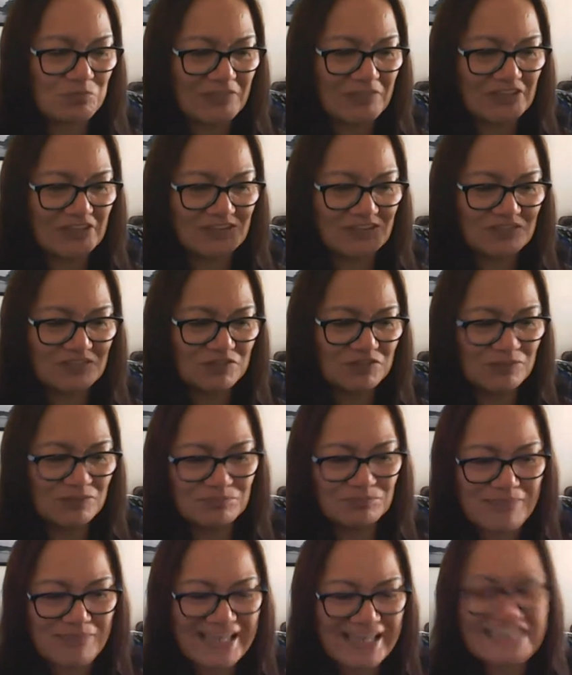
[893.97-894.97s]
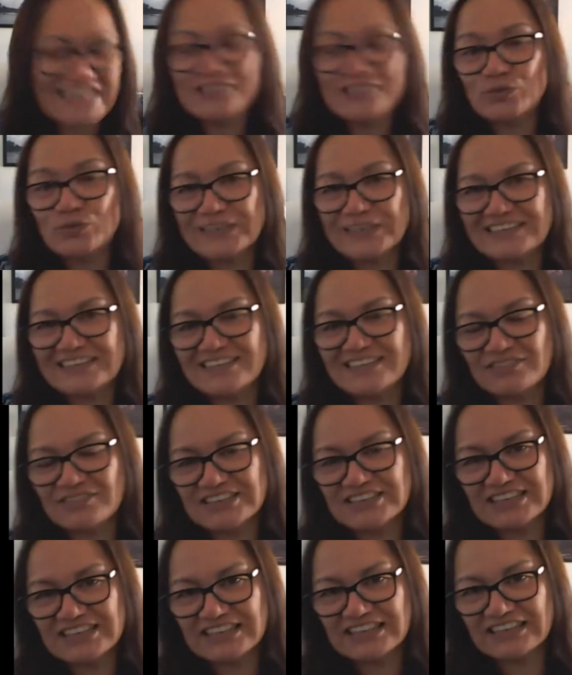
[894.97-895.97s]
from May
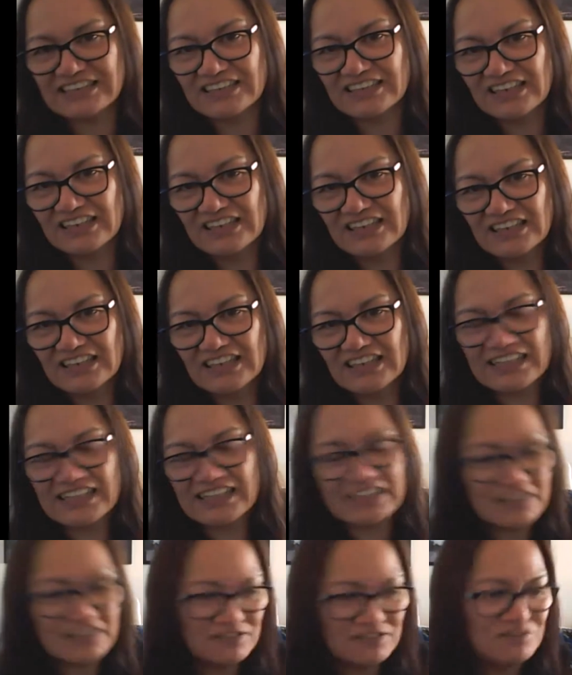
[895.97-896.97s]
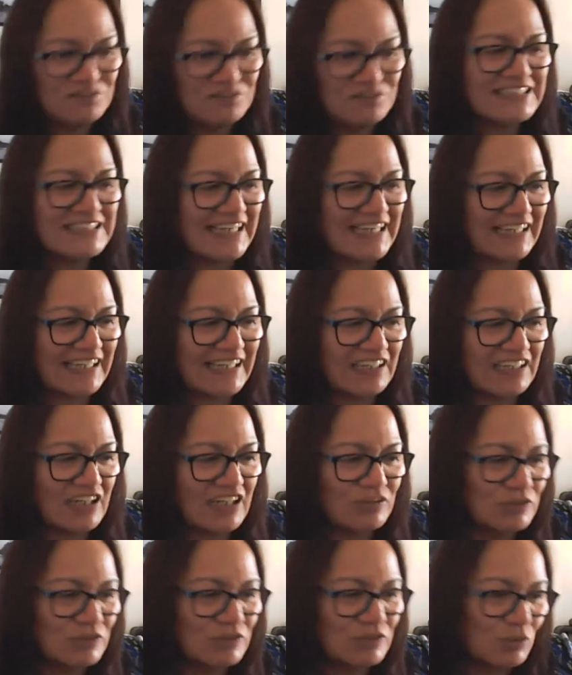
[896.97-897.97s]
2017, every day I
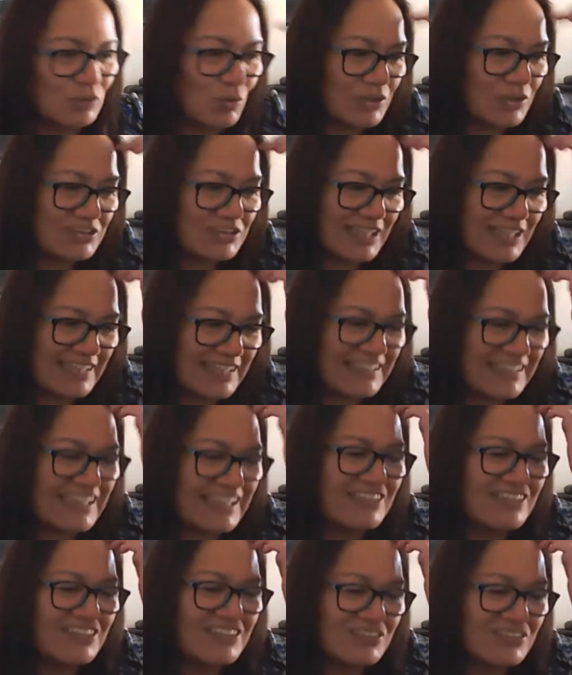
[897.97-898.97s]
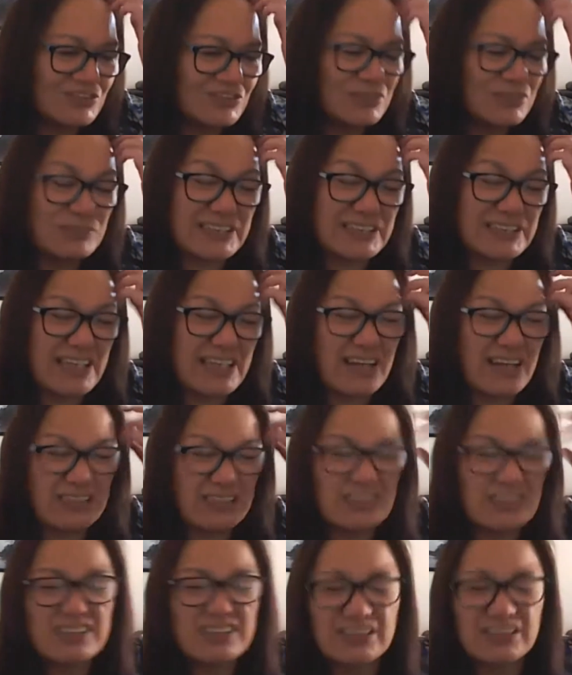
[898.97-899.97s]
would watch it. And then I thought to myself, I'm not going
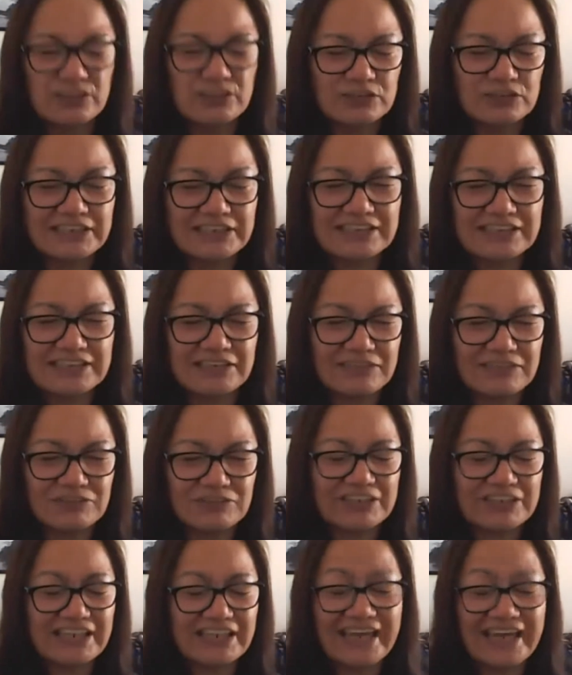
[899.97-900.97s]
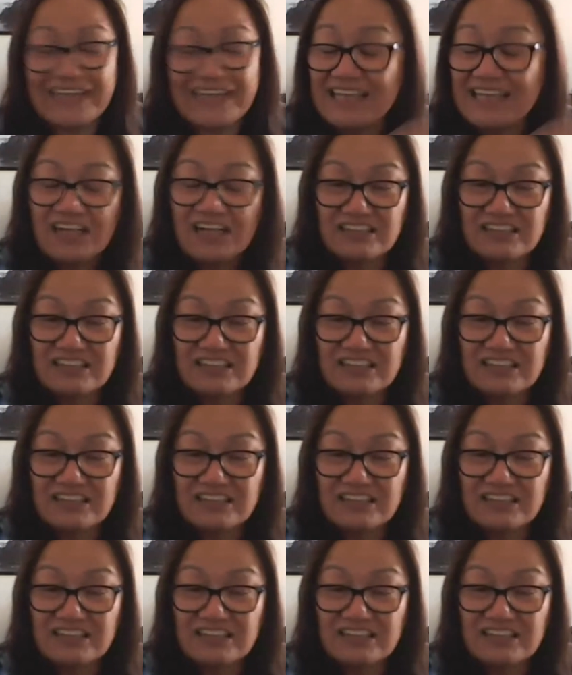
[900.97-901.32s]
to look at it every day. I'm going